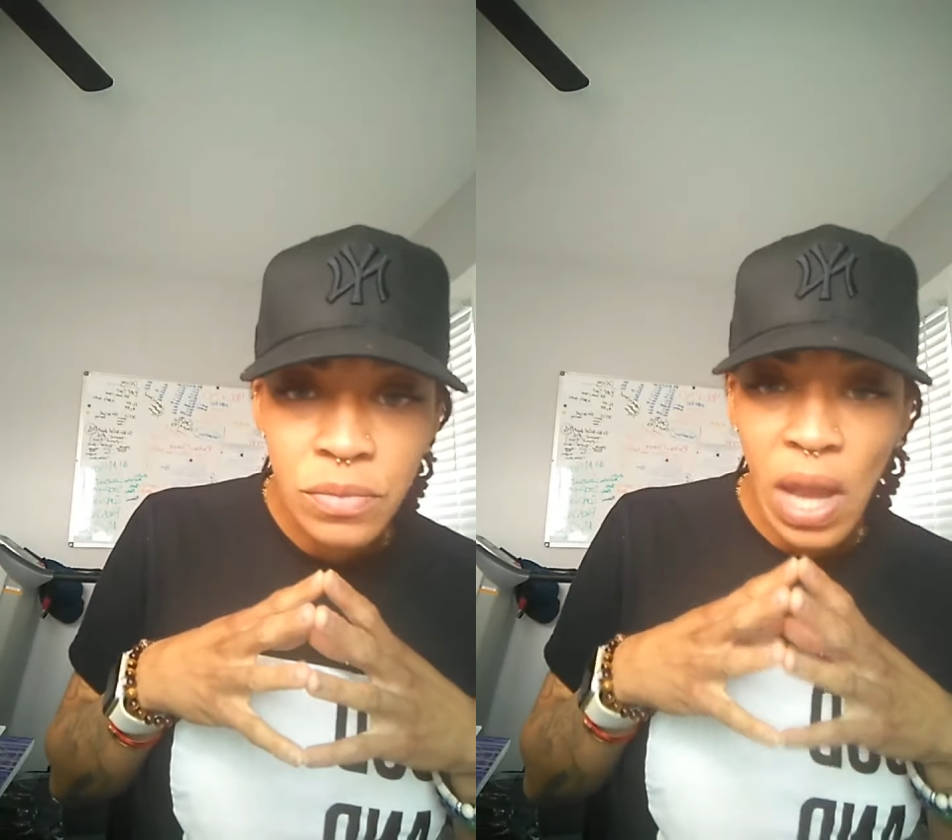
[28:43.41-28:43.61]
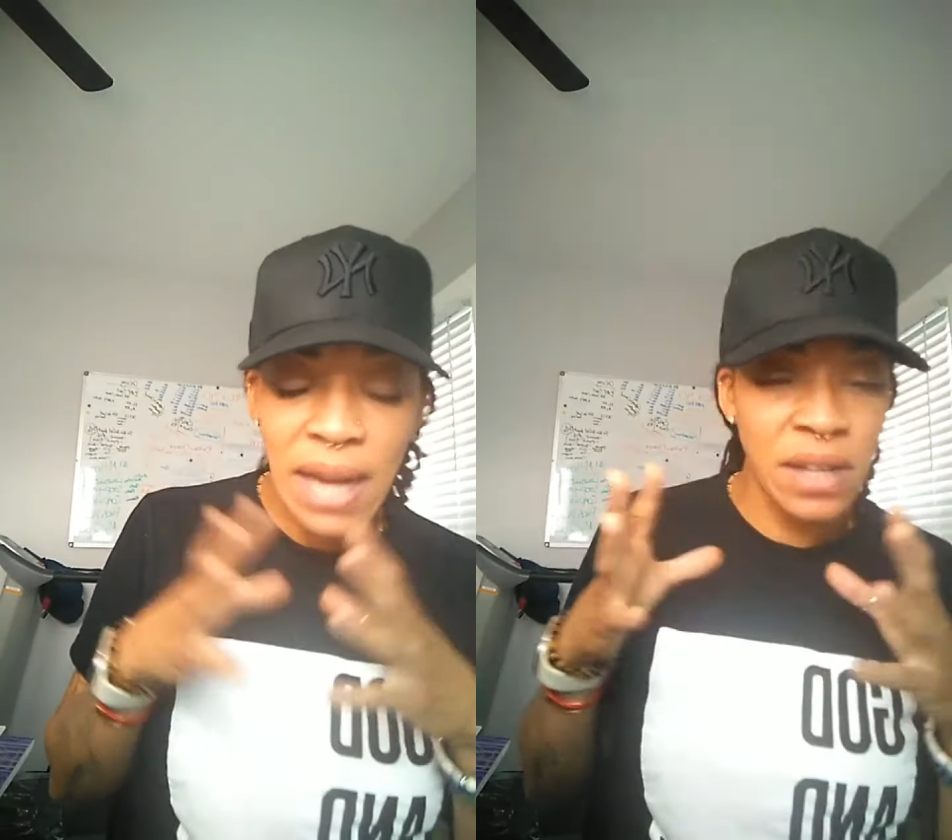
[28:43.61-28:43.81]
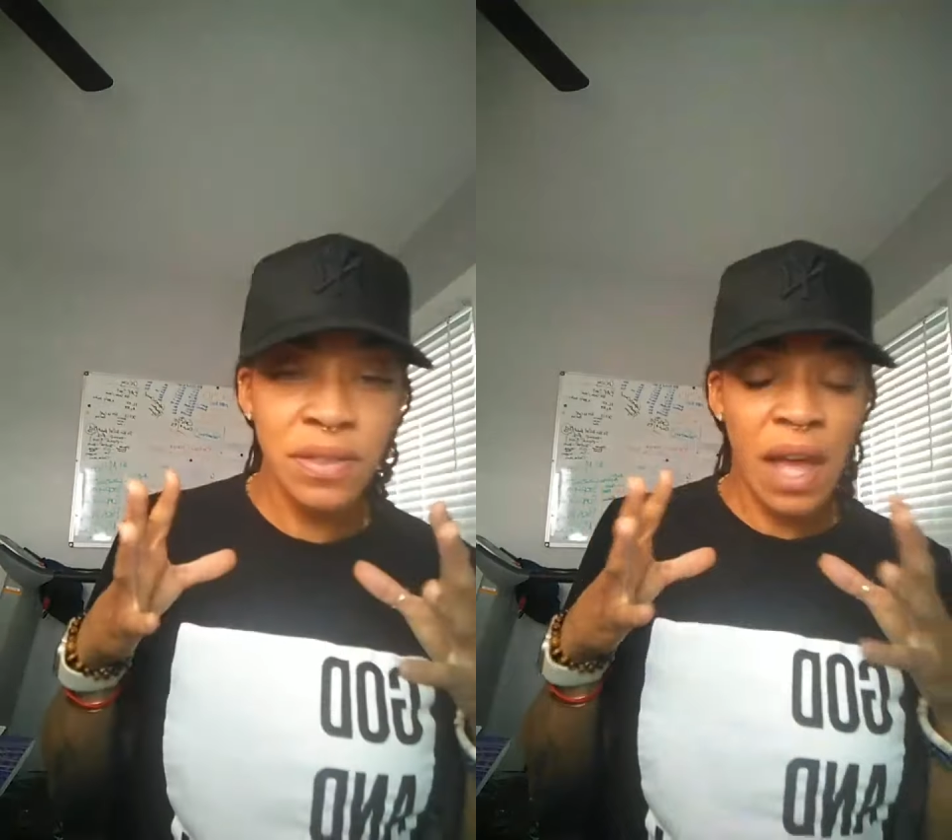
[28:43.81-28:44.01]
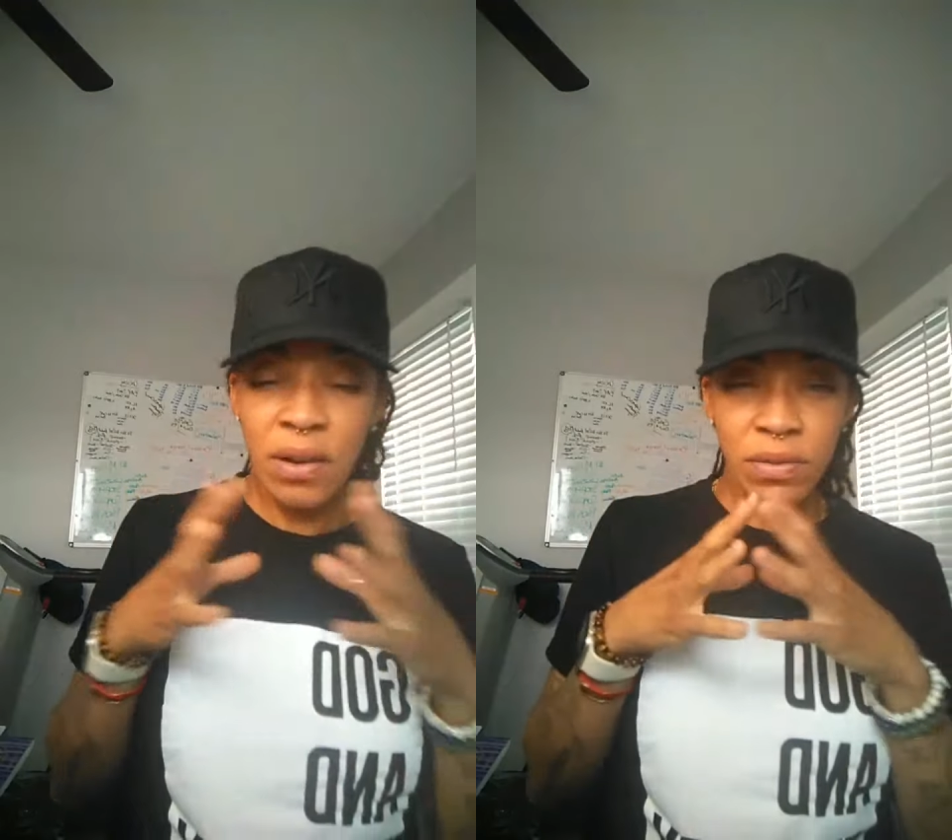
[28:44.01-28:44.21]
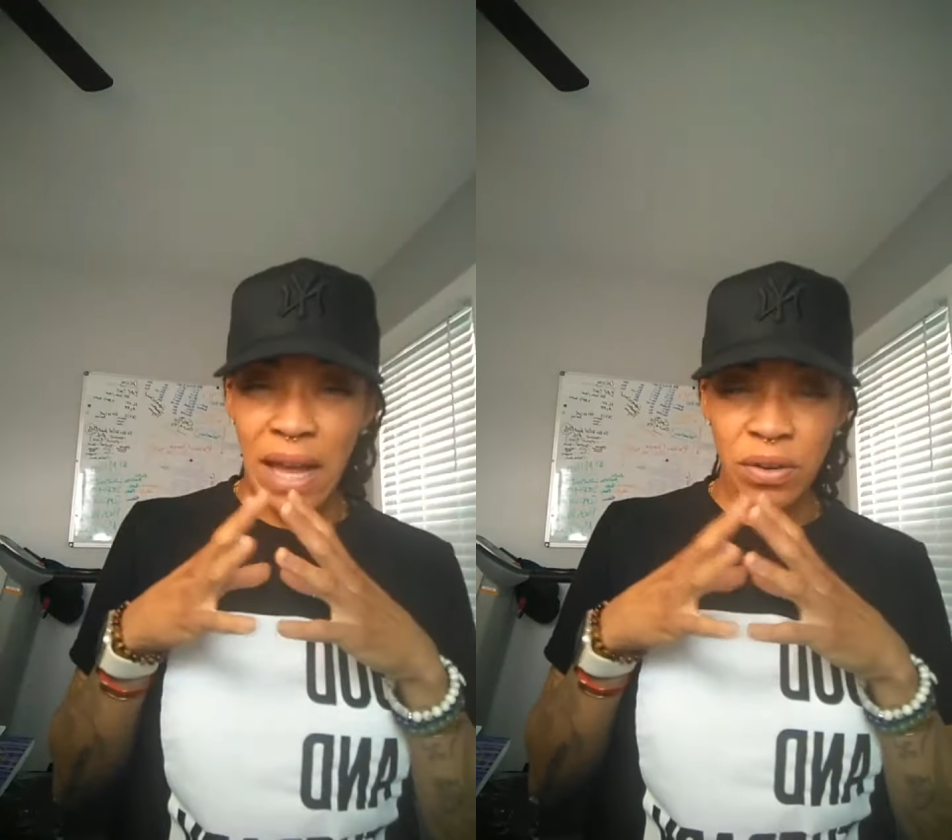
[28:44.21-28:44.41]
I
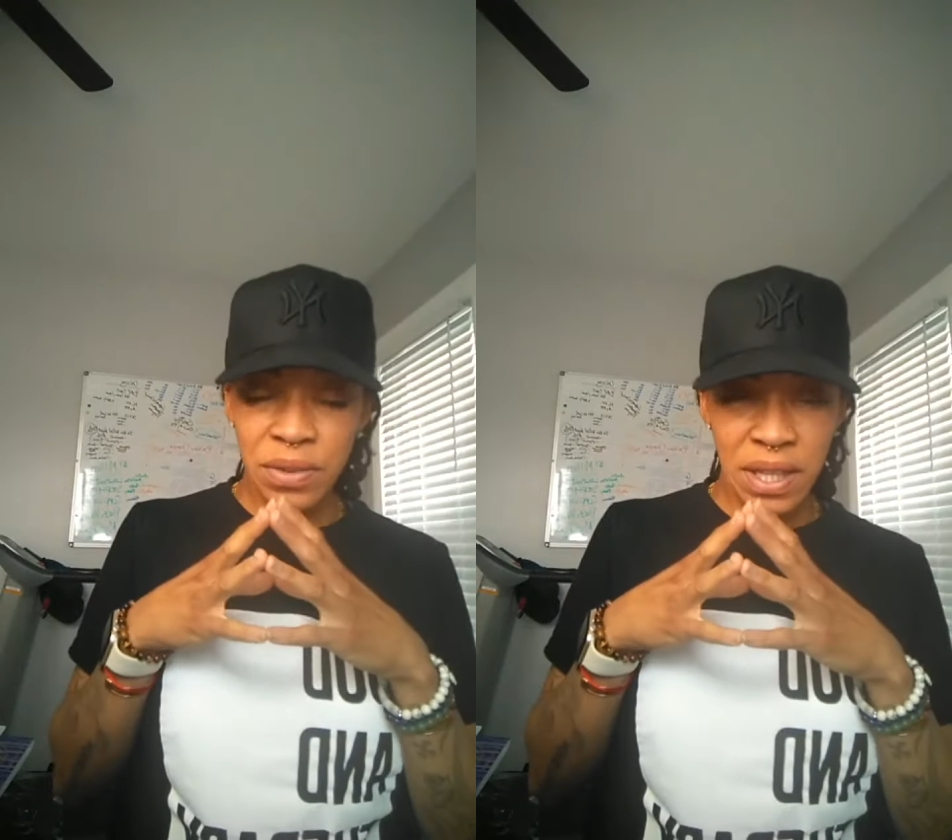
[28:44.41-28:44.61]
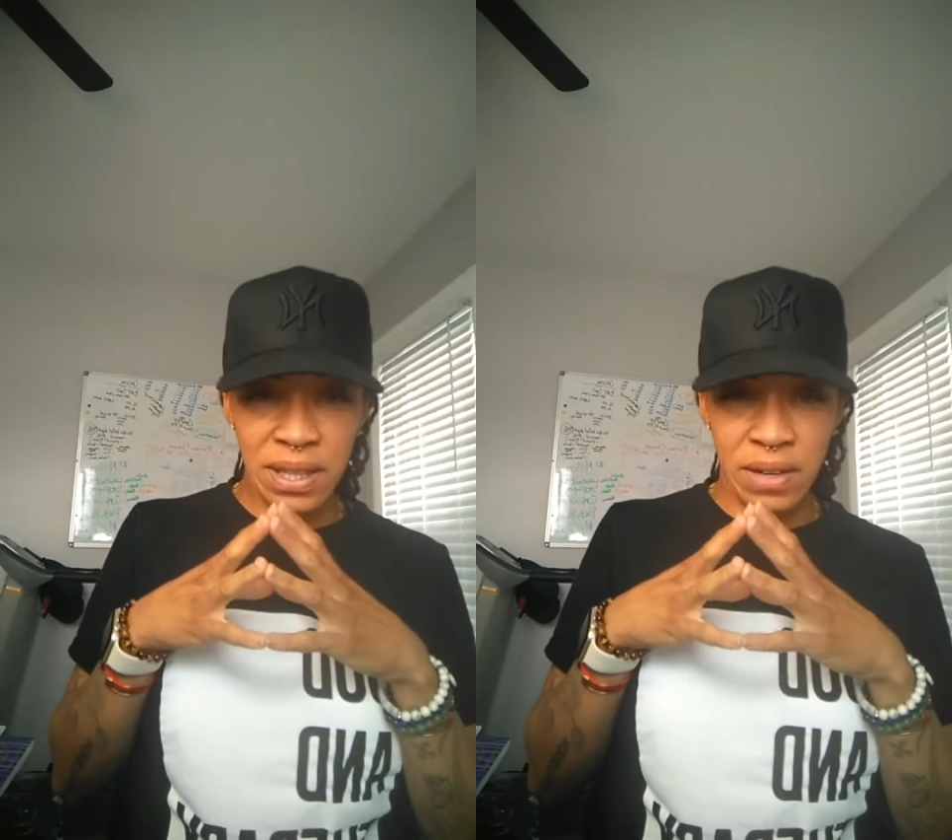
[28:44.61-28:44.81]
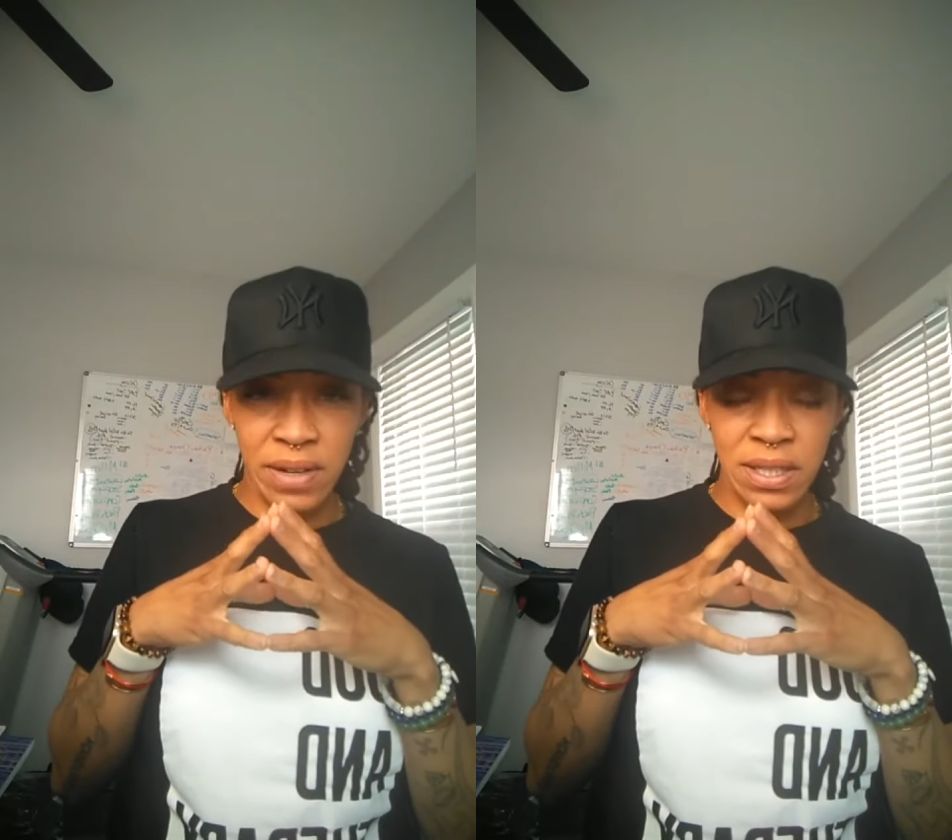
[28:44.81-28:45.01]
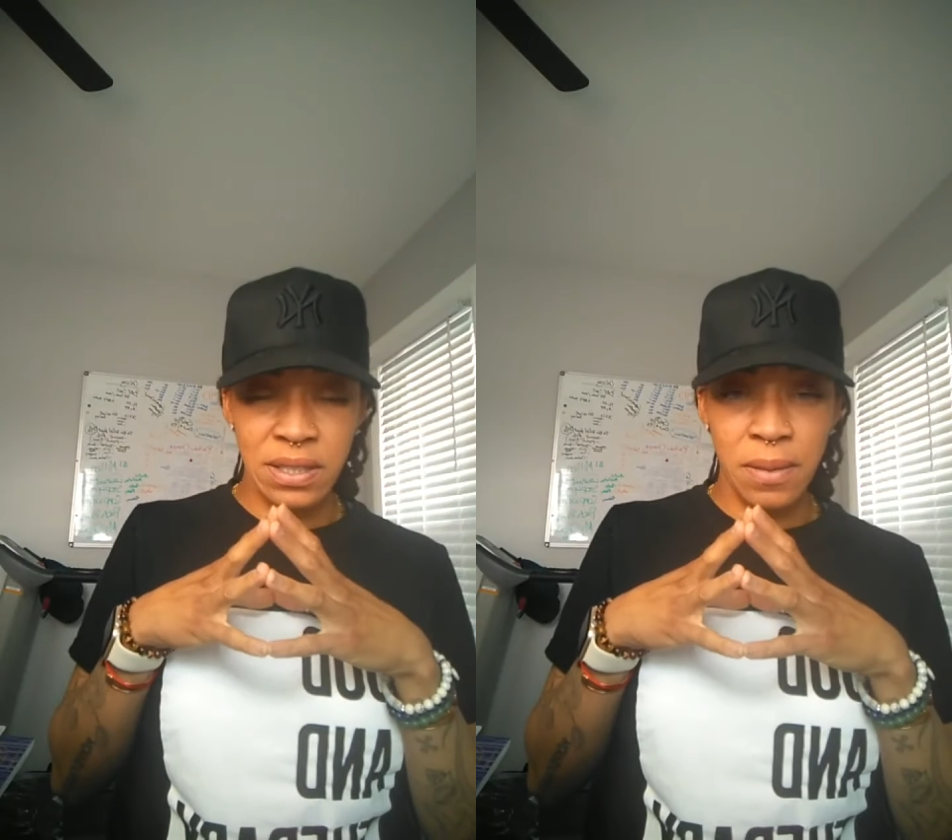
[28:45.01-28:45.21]
don't think there is.